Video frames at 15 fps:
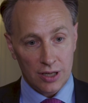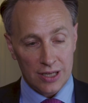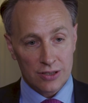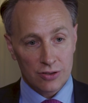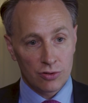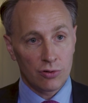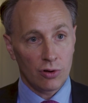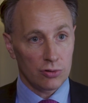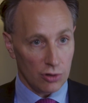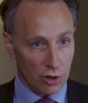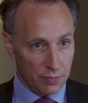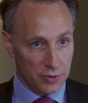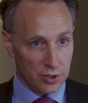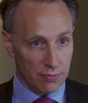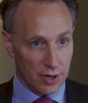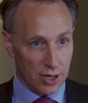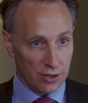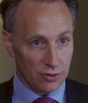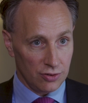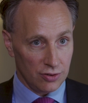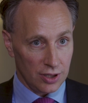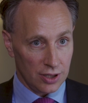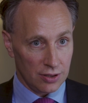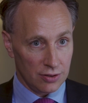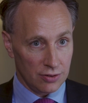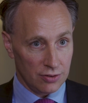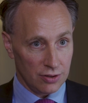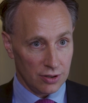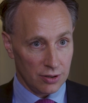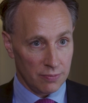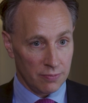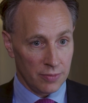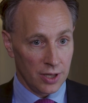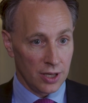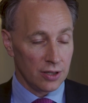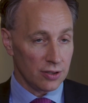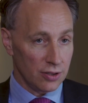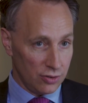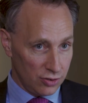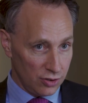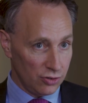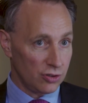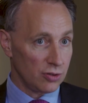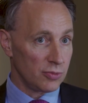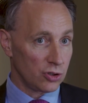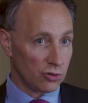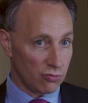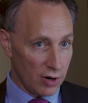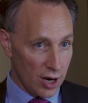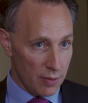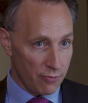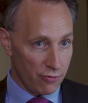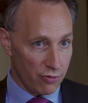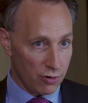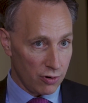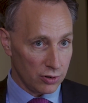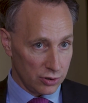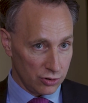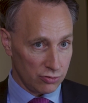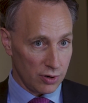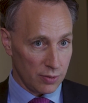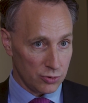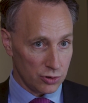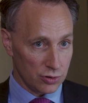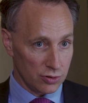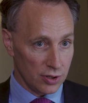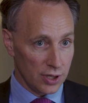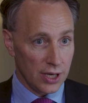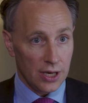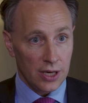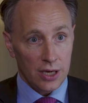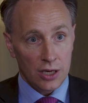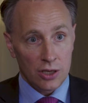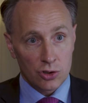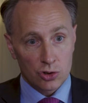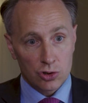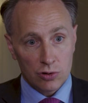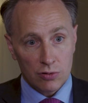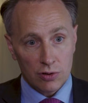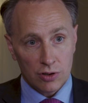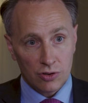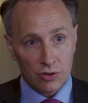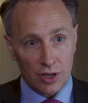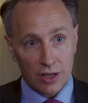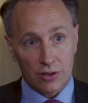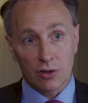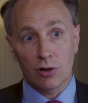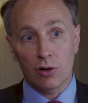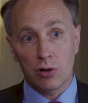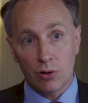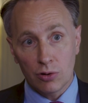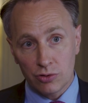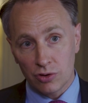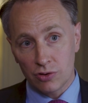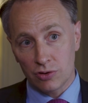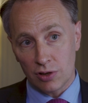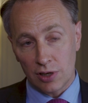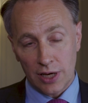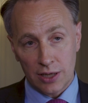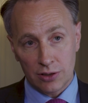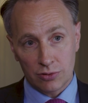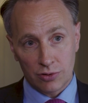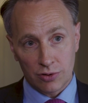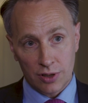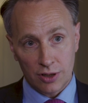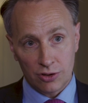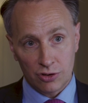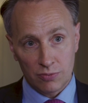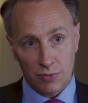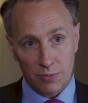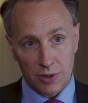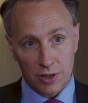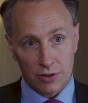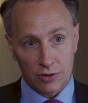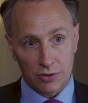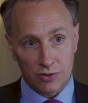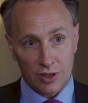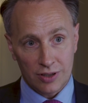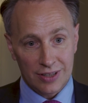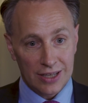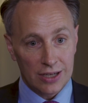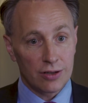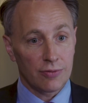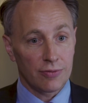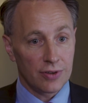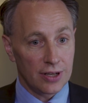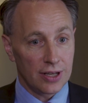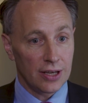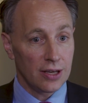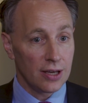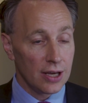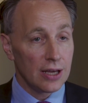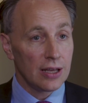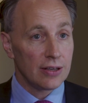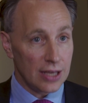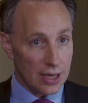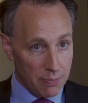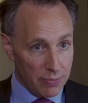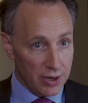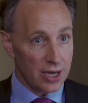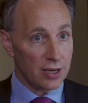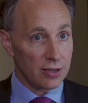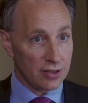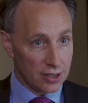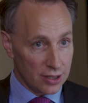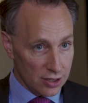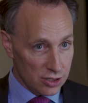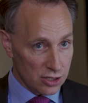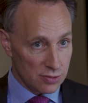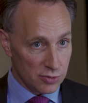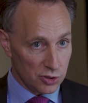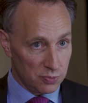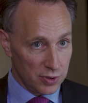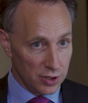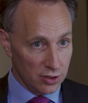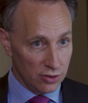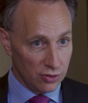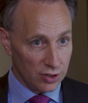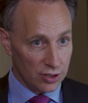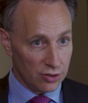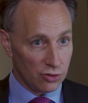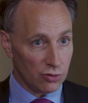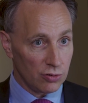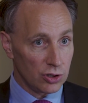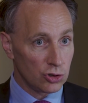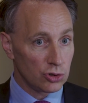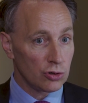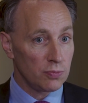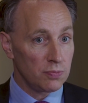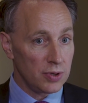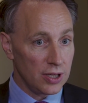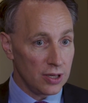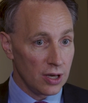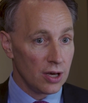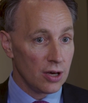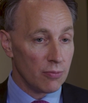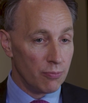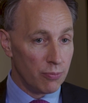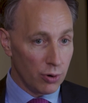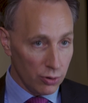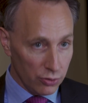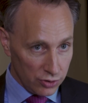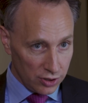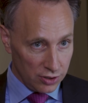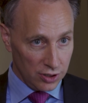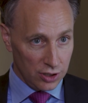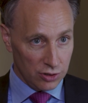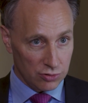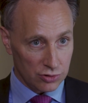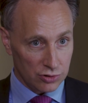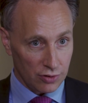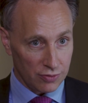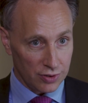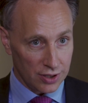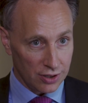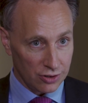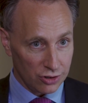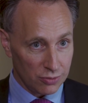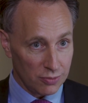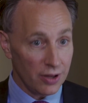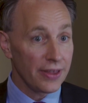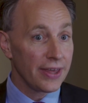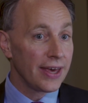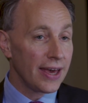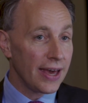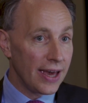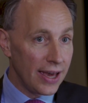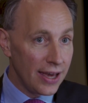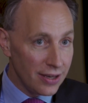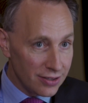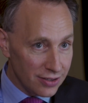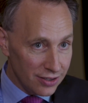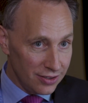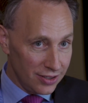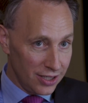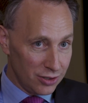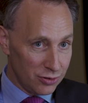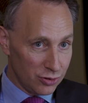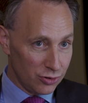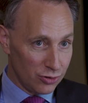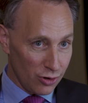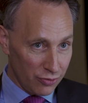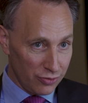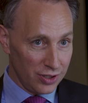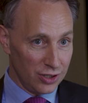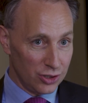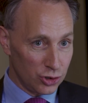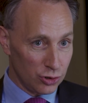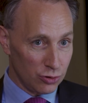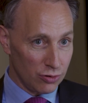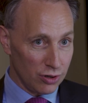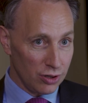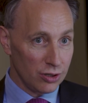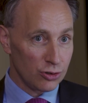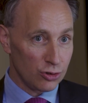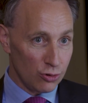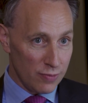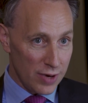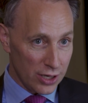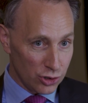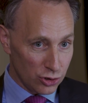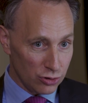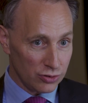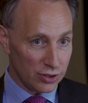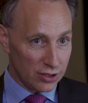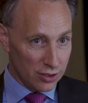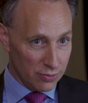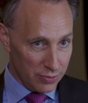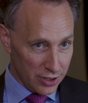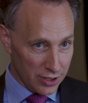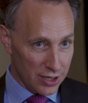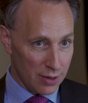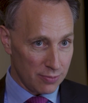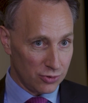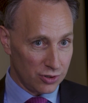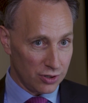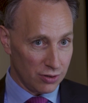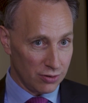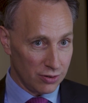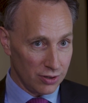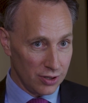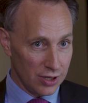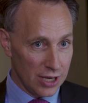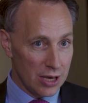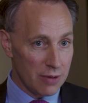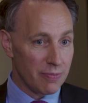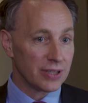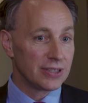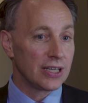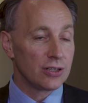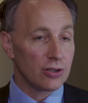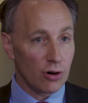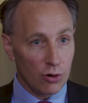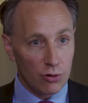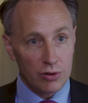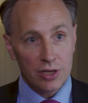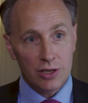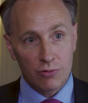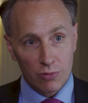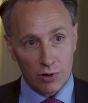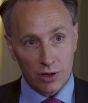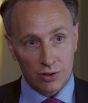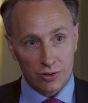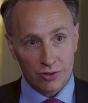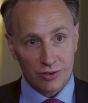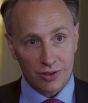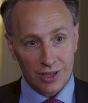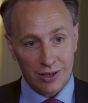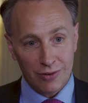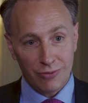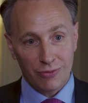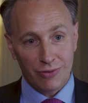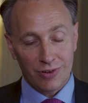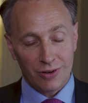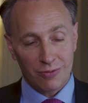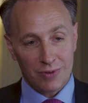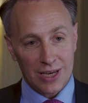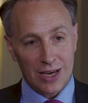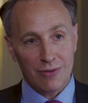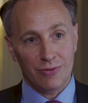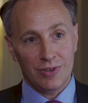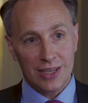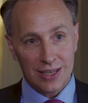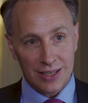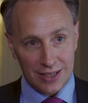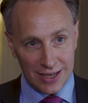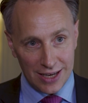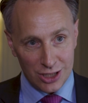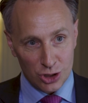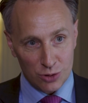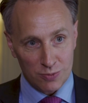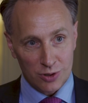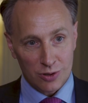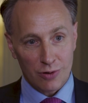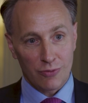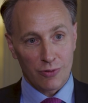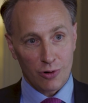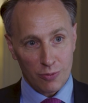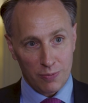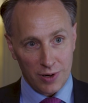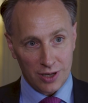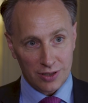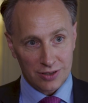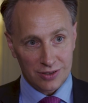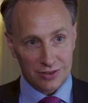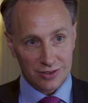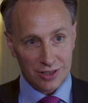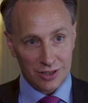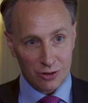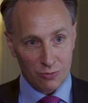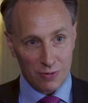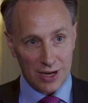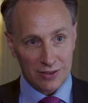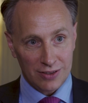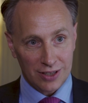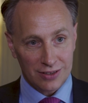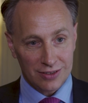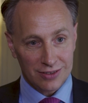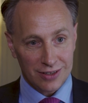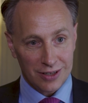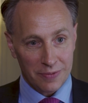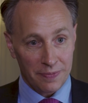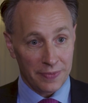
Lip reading: is not optimized, and the system is ripe for disruption. Insurers are the closest aligned to the customer because at the end of the day, they pay the customer's bills, and so it should be both in the interest of the customer and in the interest of the insurer to make sure that the bill comes down. But that only works if we have the engagement of all parties in a way that